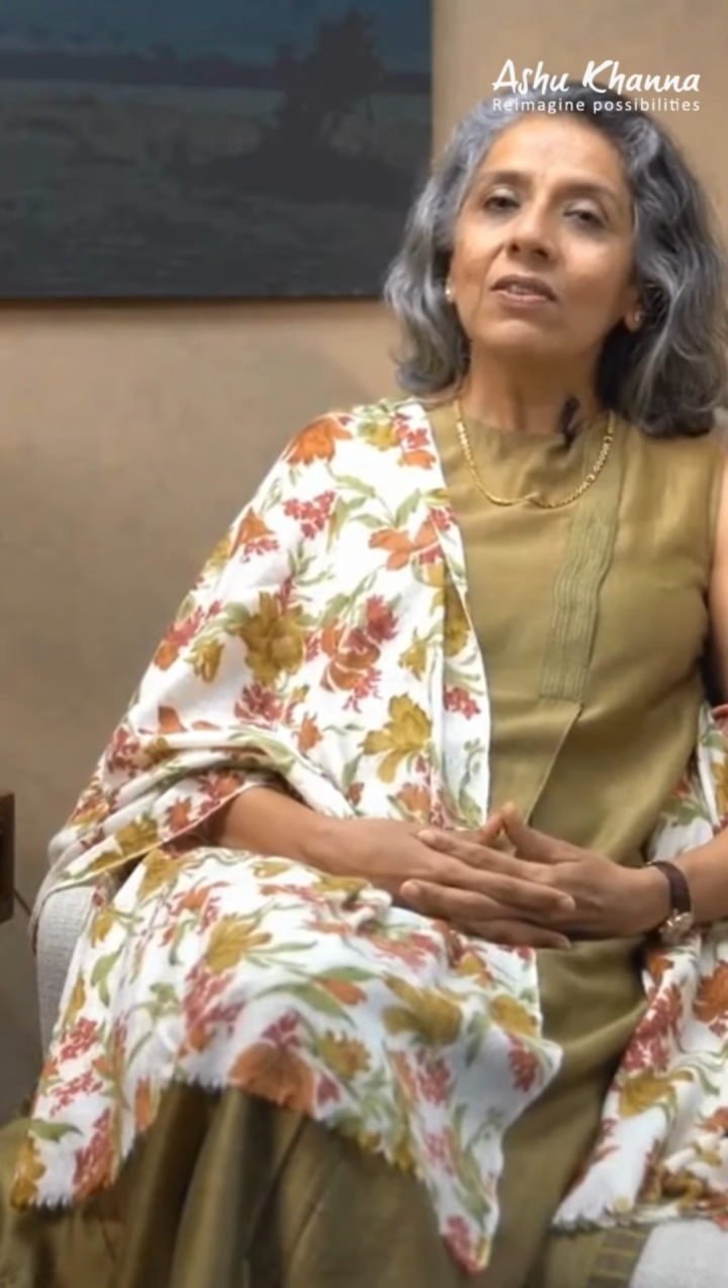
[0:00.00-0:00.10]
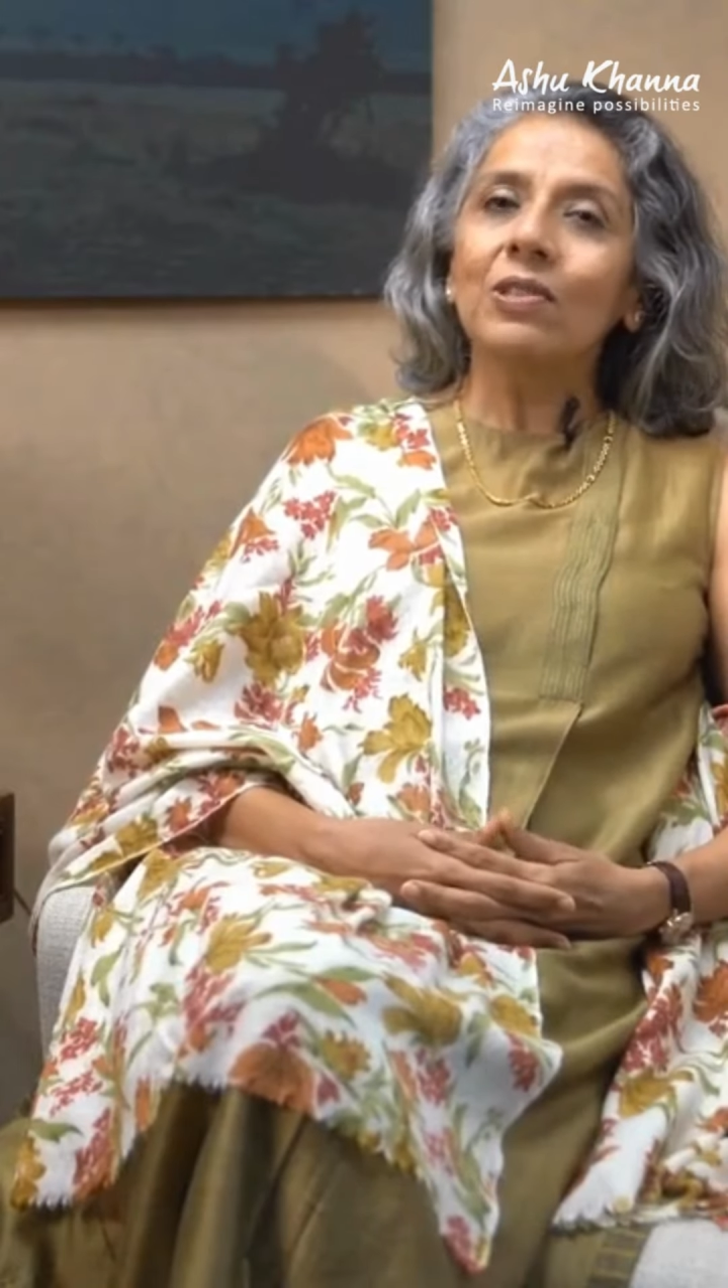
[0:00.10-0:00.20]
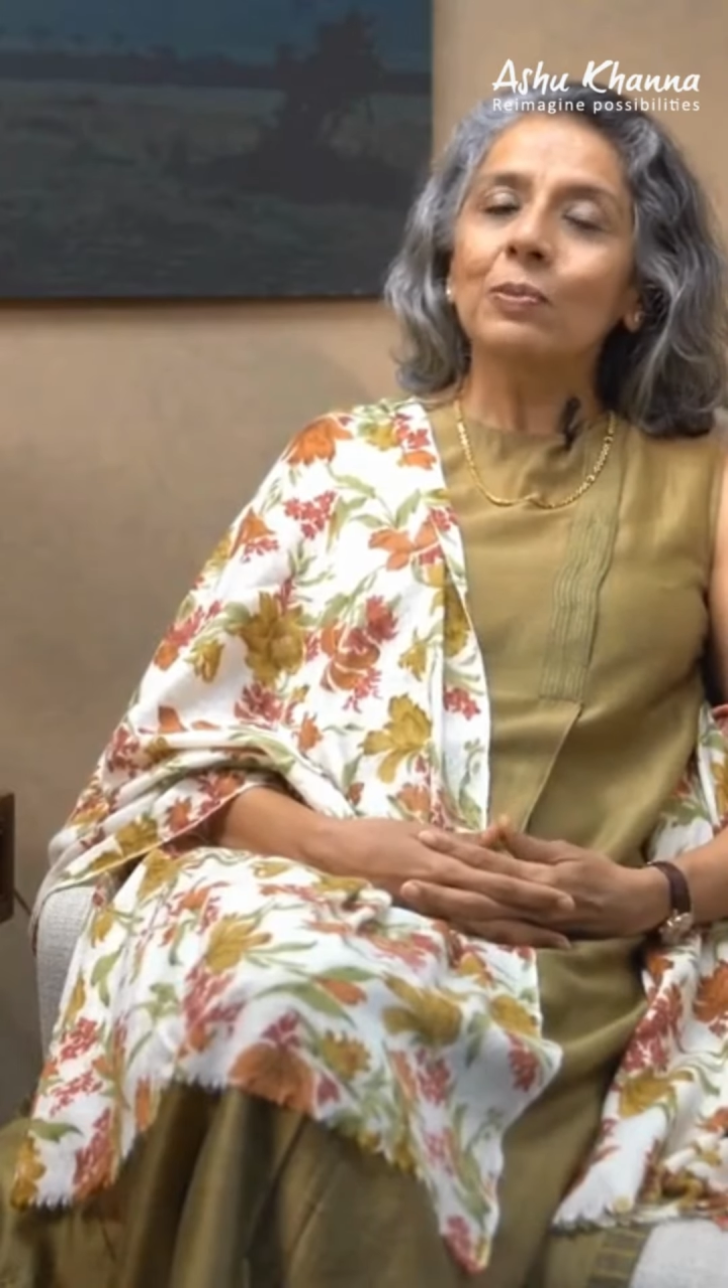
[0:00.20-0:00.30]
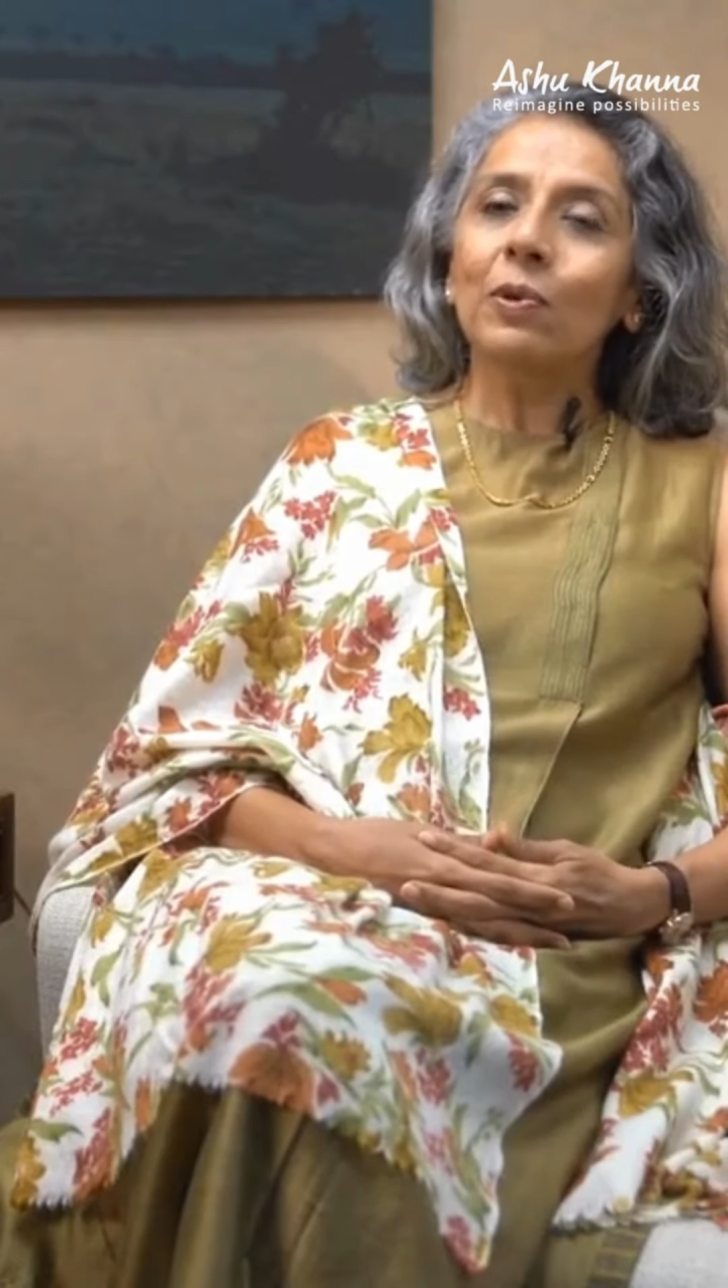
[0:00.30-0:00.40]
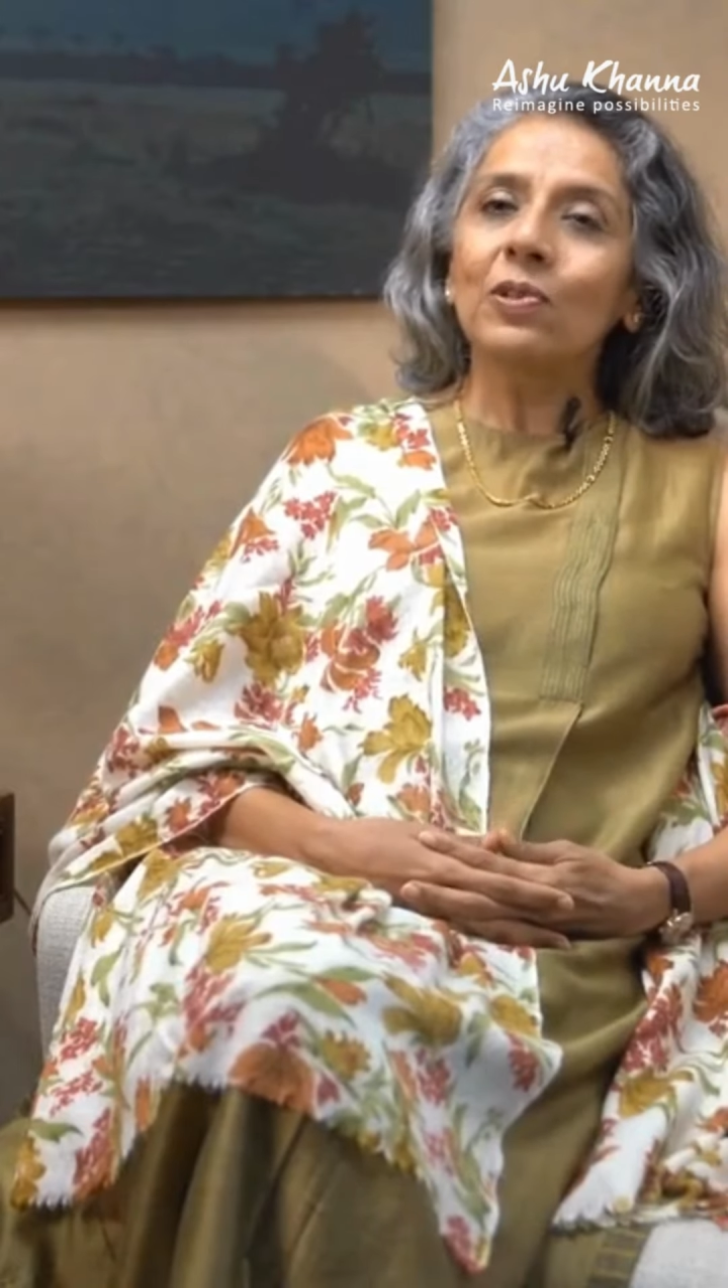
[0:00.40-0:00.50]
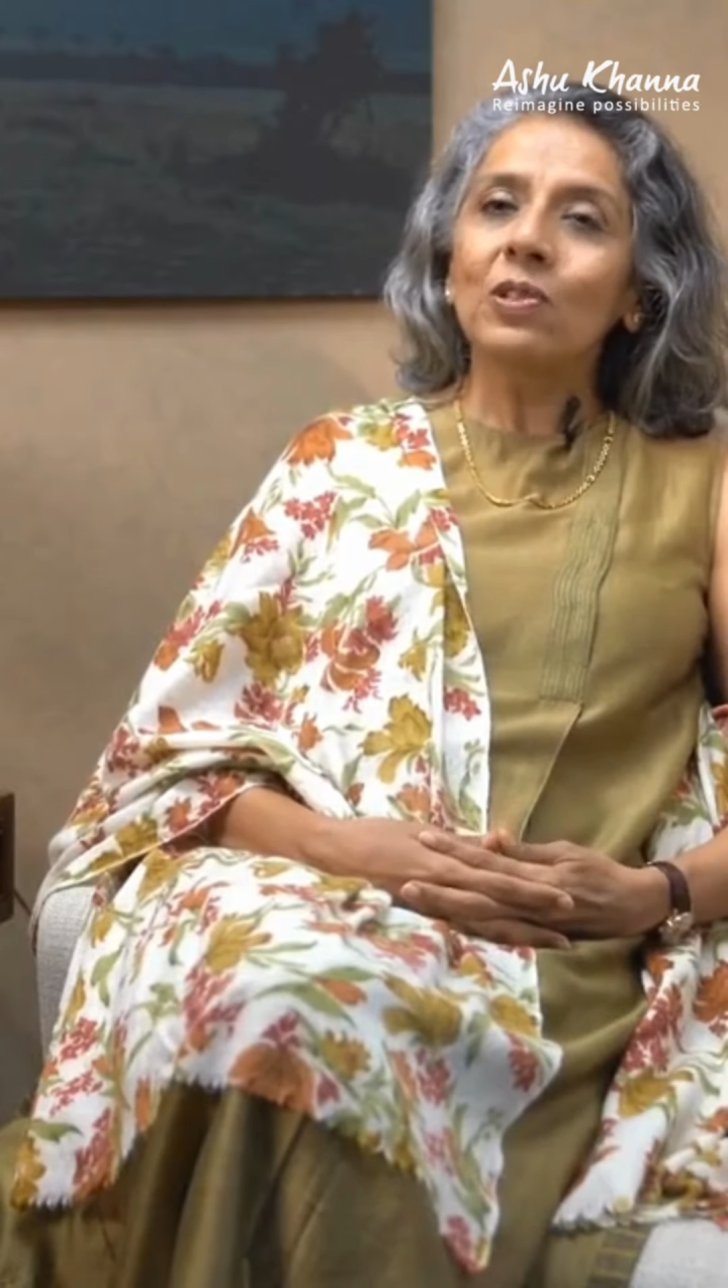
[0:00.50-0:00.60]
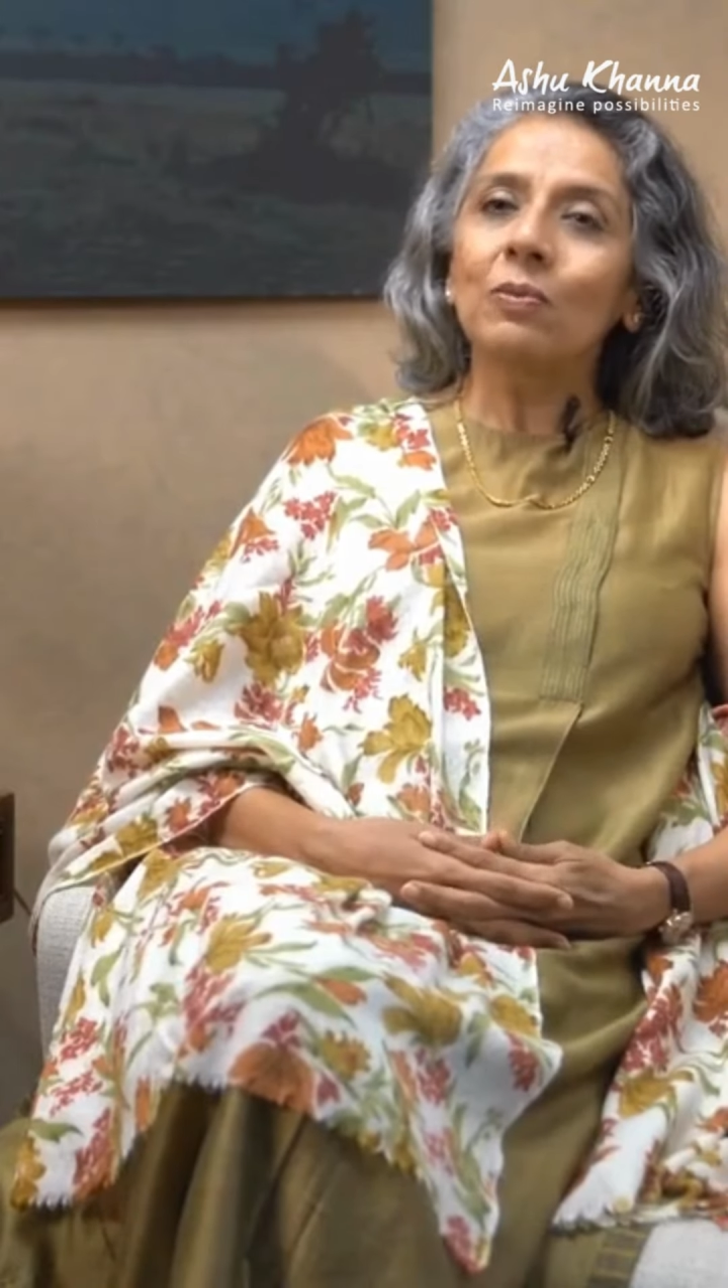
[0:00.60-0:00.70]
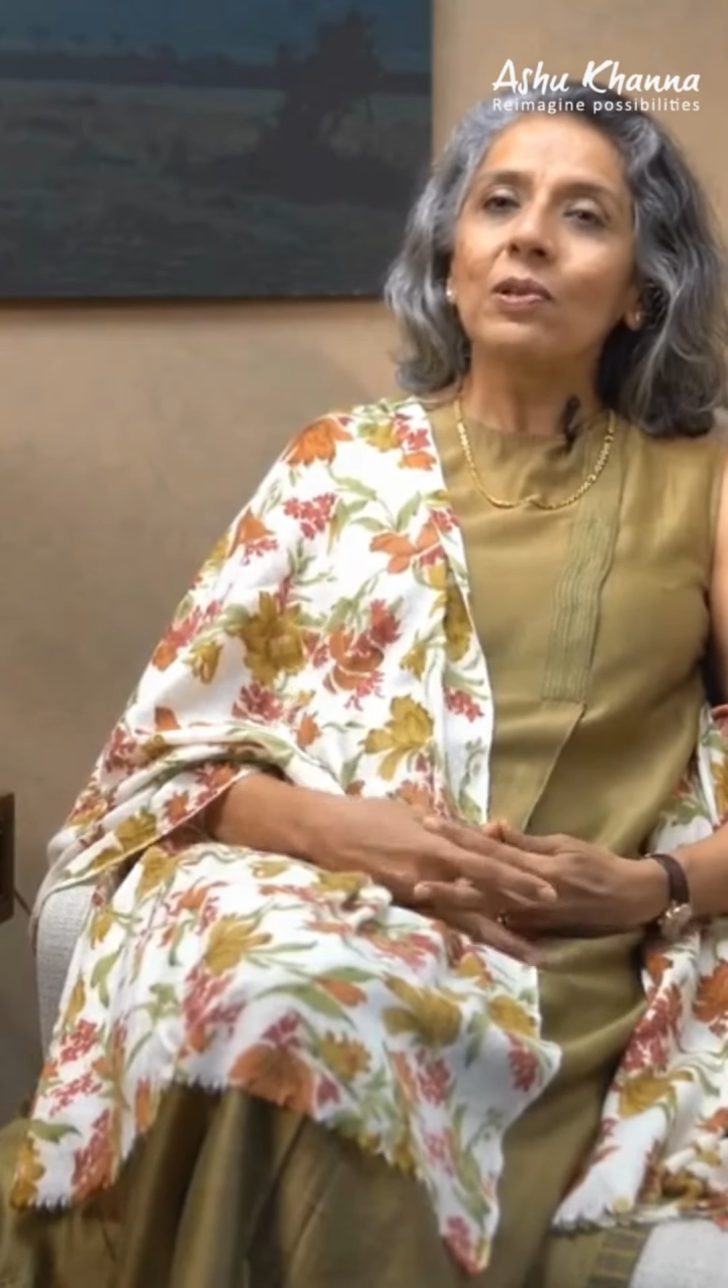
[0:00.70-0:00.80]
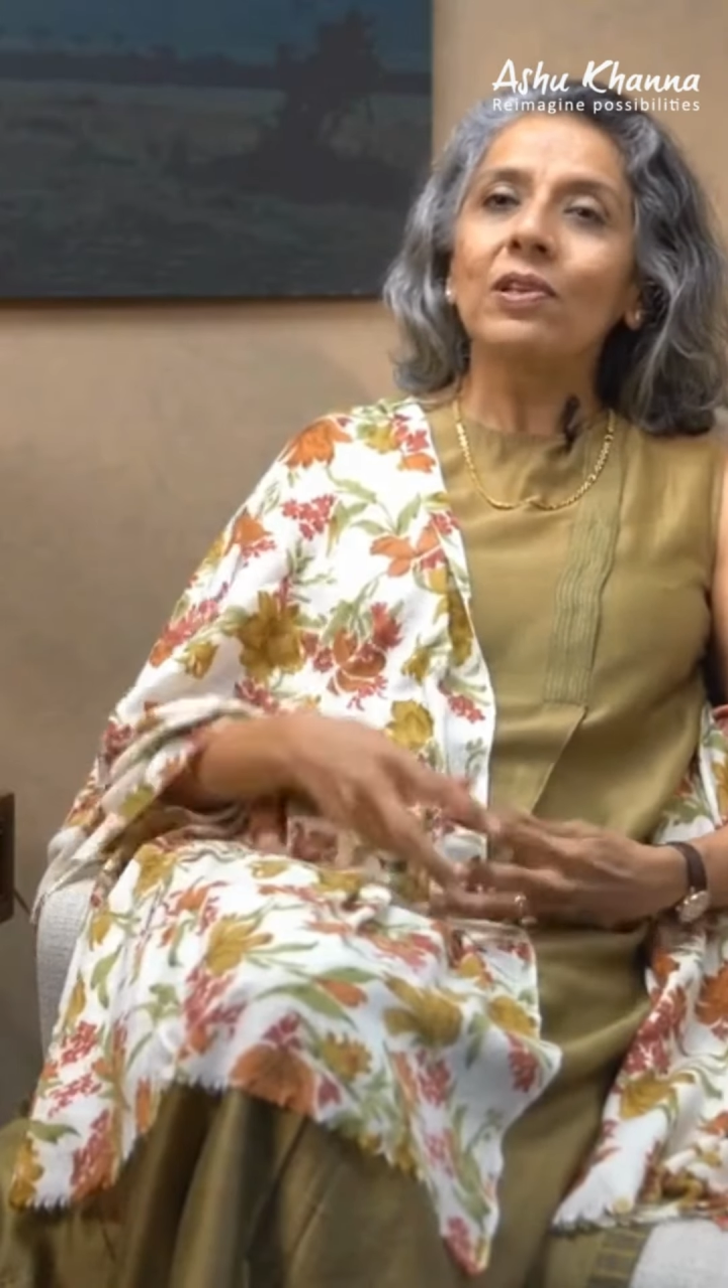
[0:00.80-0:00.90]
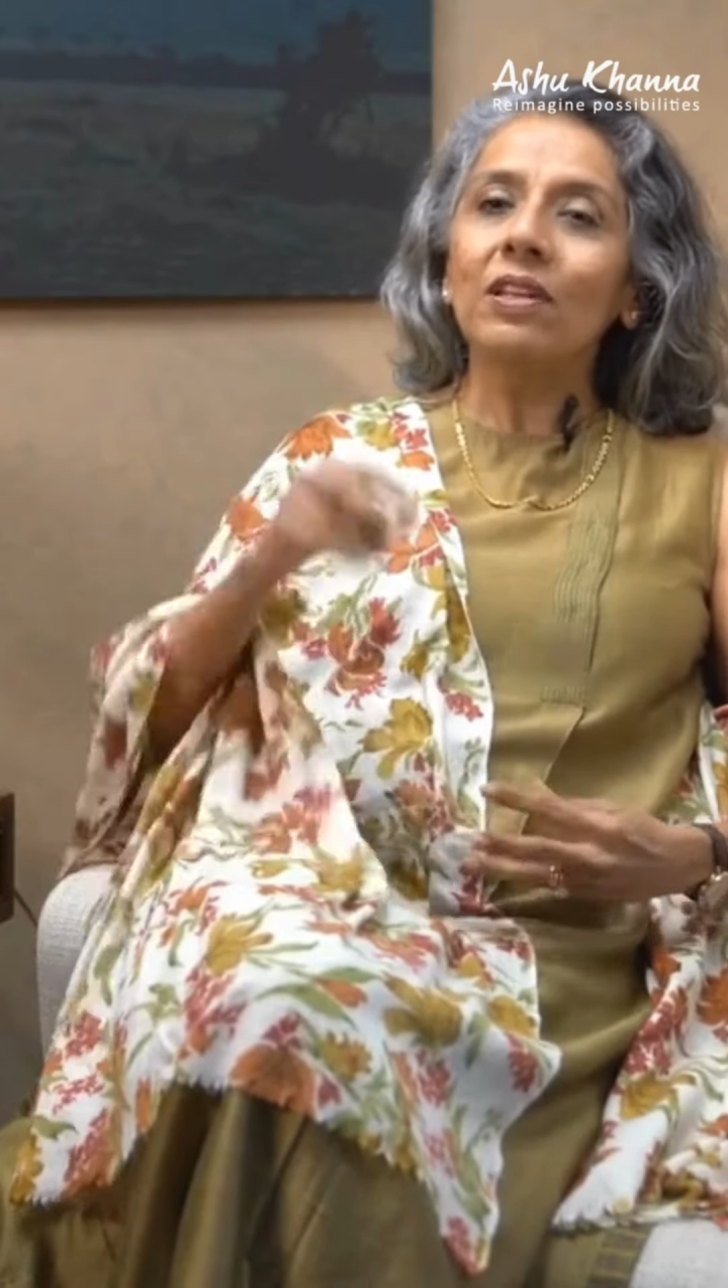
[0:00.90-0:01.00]

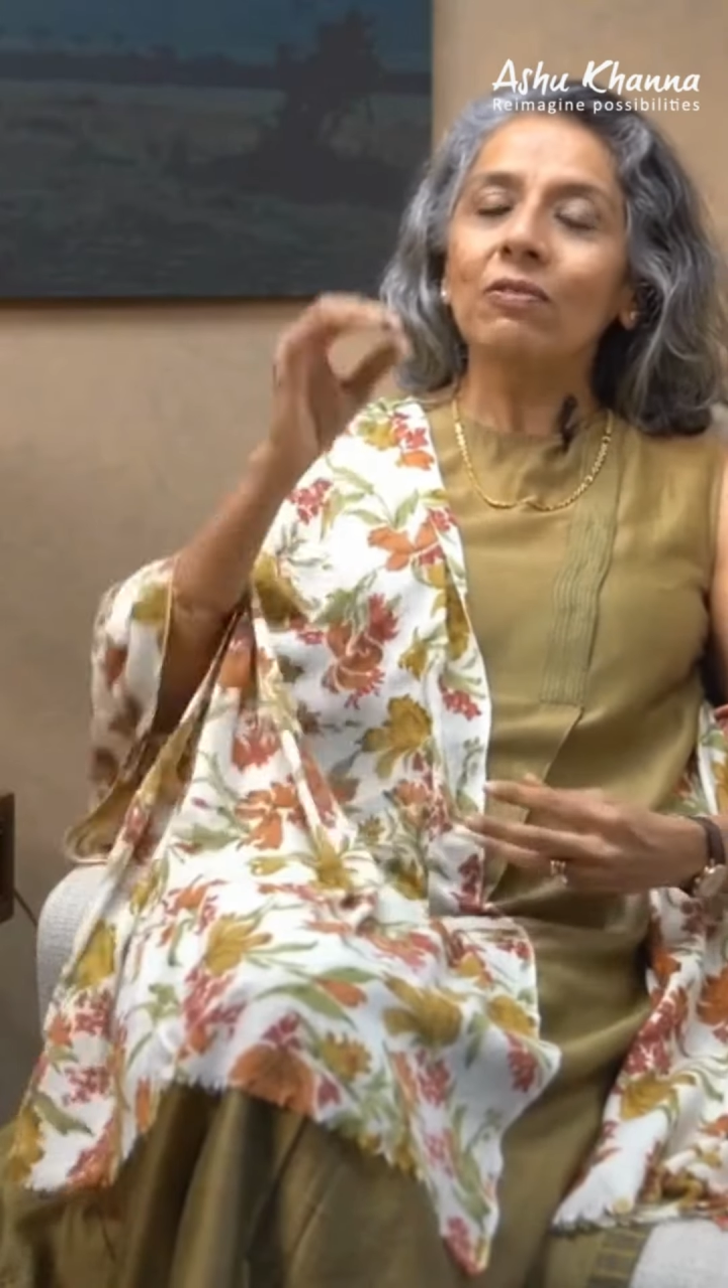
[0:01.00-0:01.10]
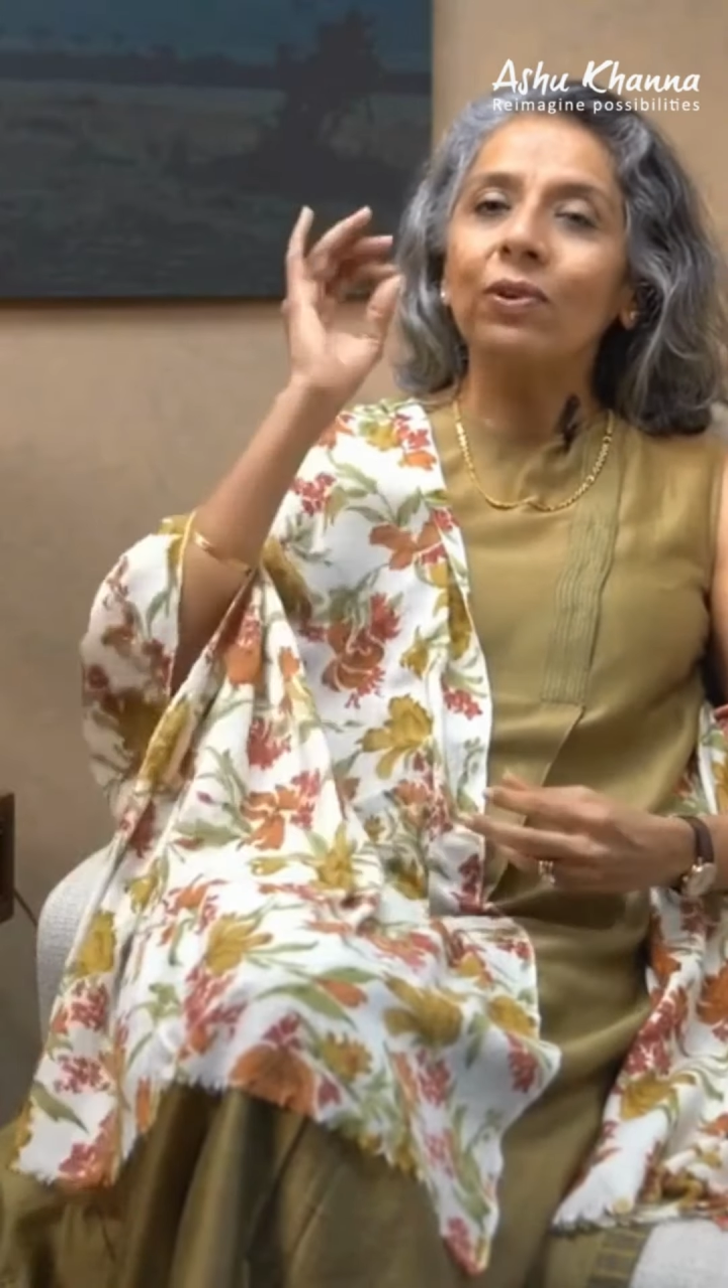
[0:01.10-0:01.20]
responsibility